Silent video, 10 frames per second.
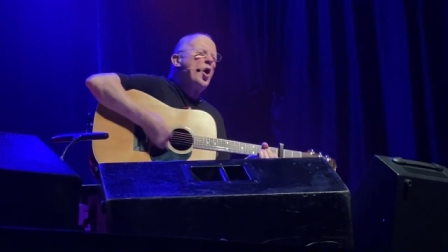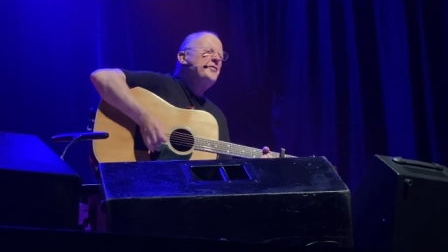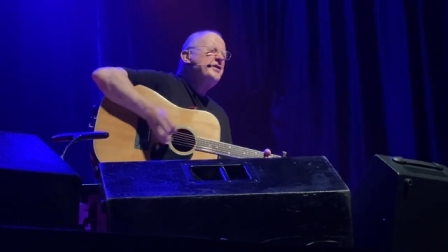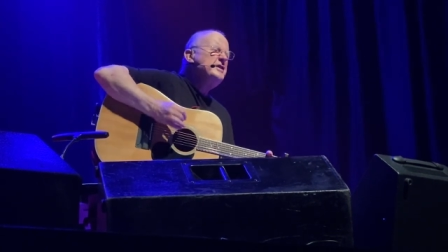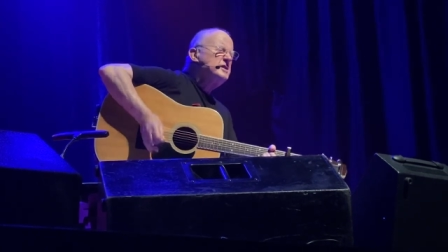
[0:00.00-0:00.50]

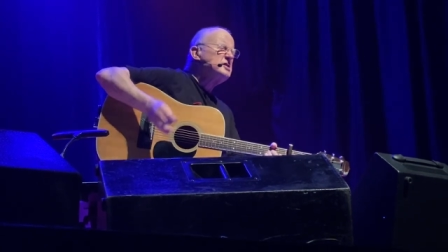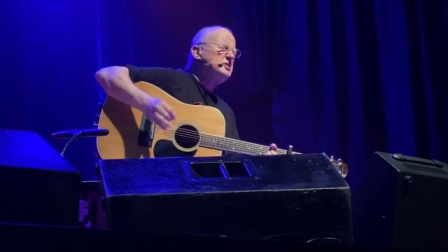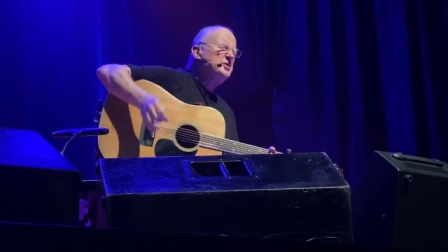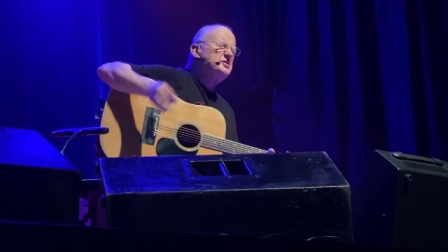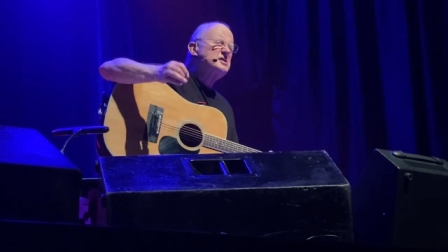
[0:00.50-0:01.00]
the
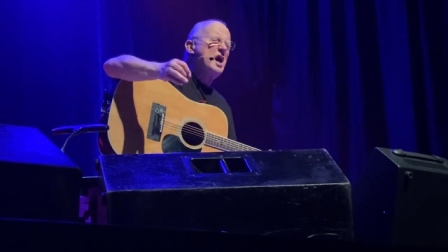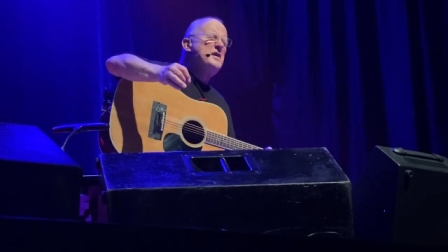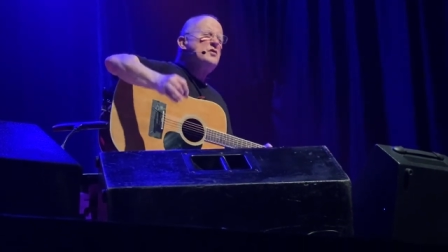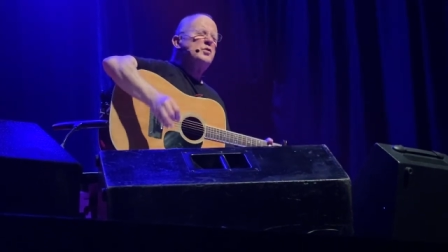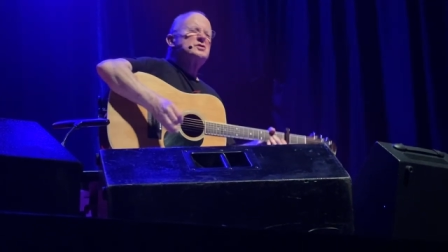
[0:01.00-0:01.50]
eastern
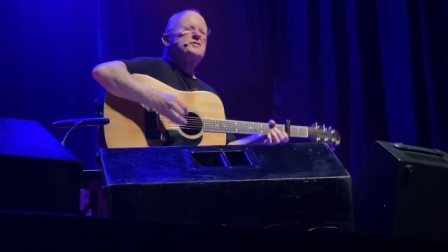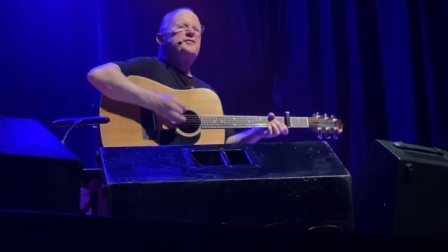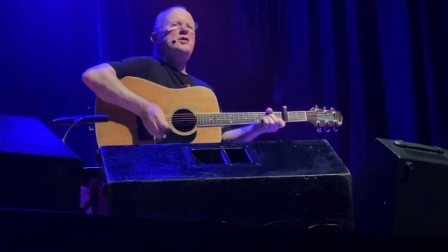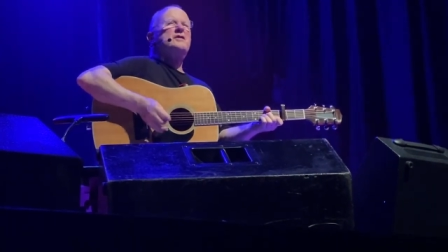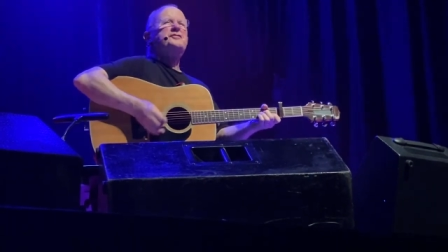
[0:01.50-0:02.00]
sky was
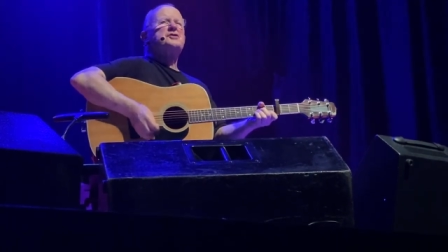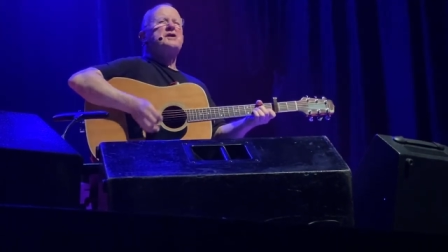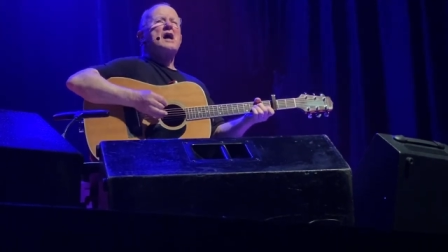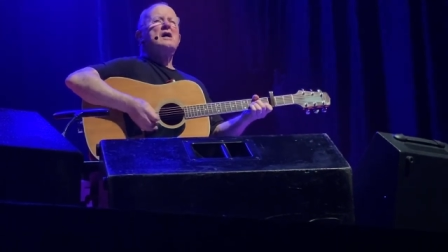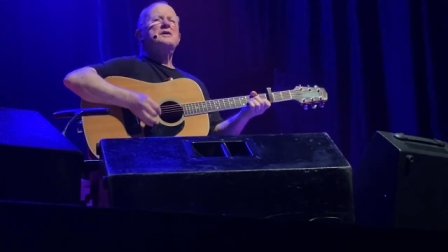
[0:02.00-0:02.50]
full of
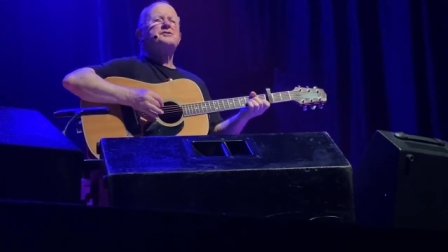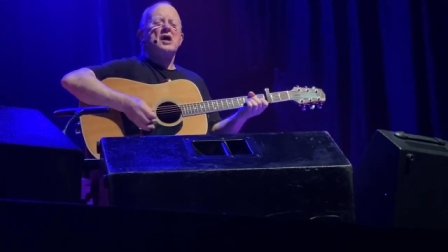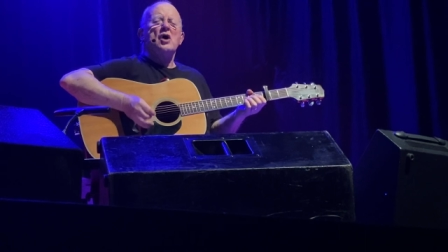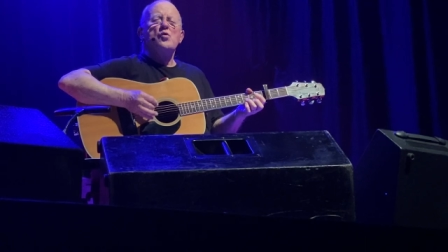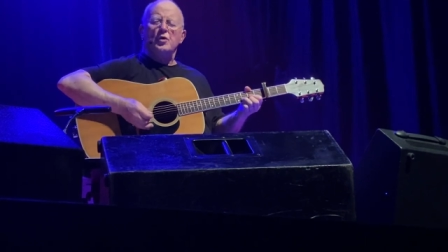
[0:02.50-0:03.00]
stars,
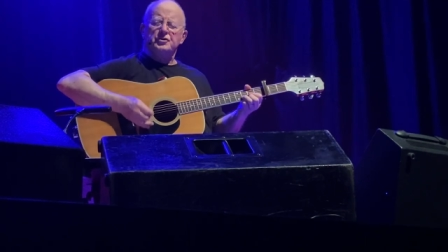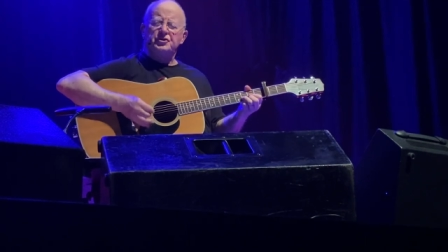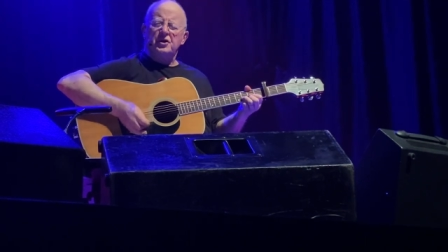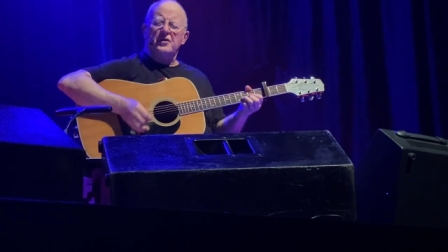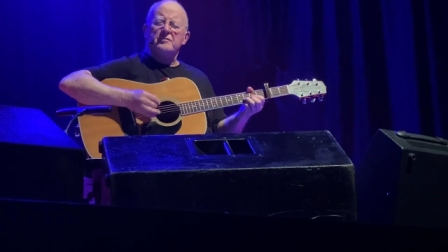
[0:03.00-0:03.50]
one
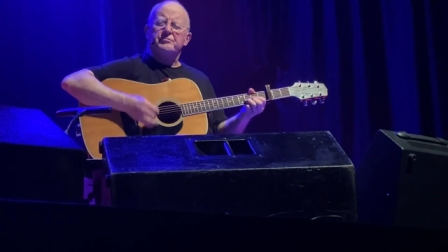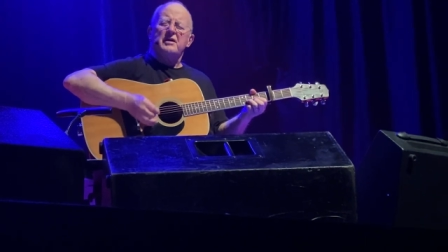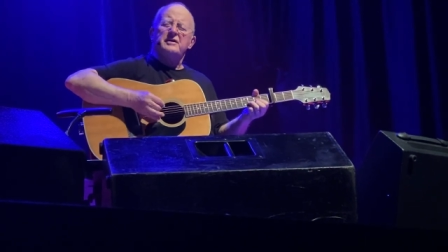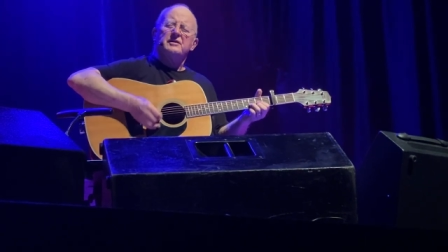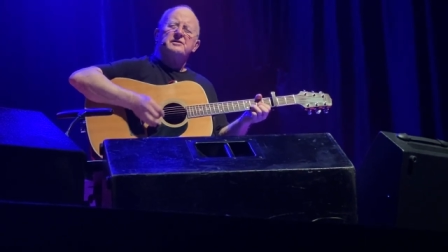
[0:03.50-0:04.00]
shone
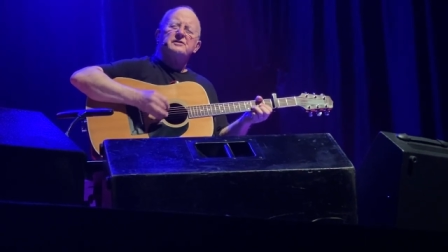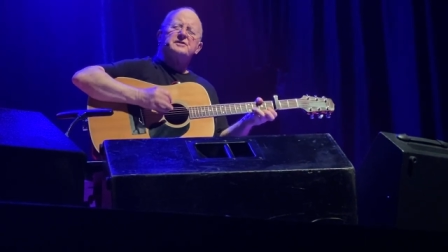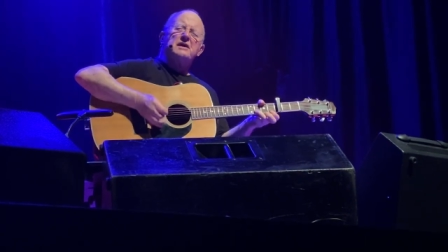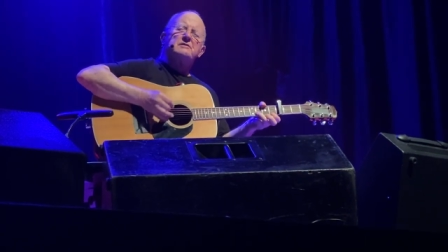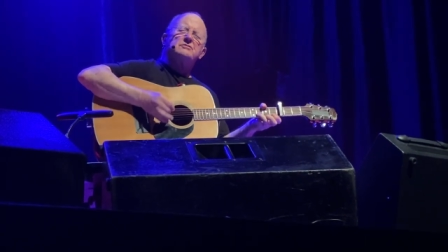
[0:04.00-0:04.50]
brighter
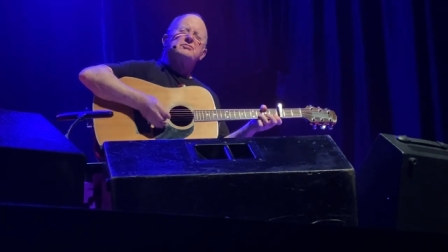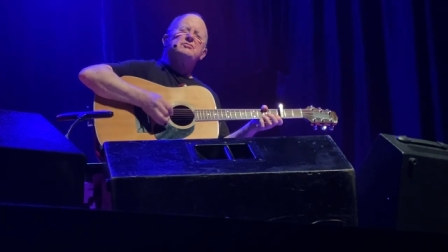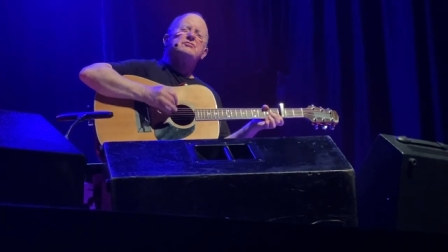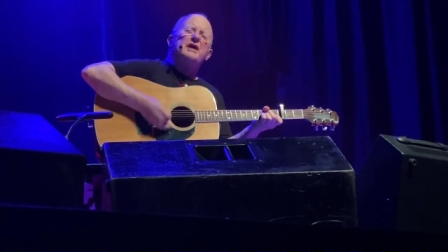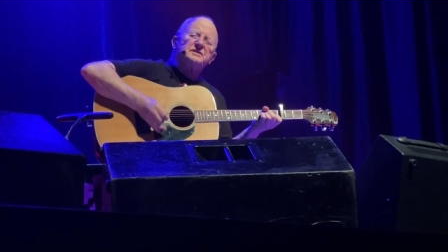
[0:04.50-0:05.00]
than the
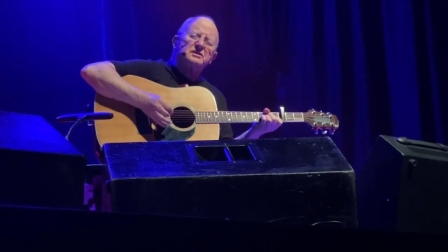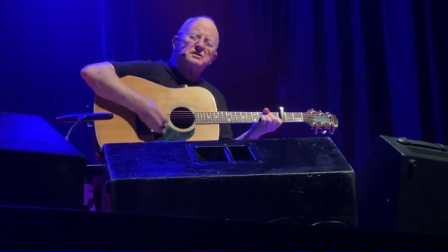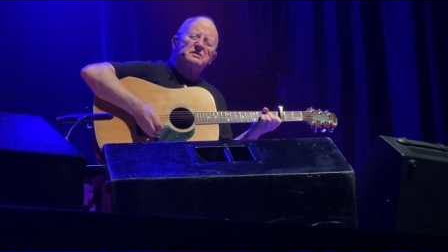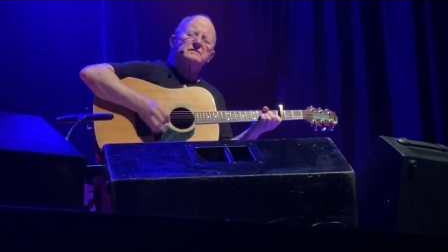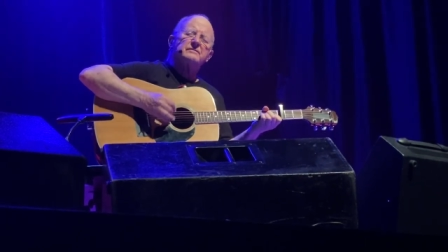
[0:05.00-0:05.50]
rest.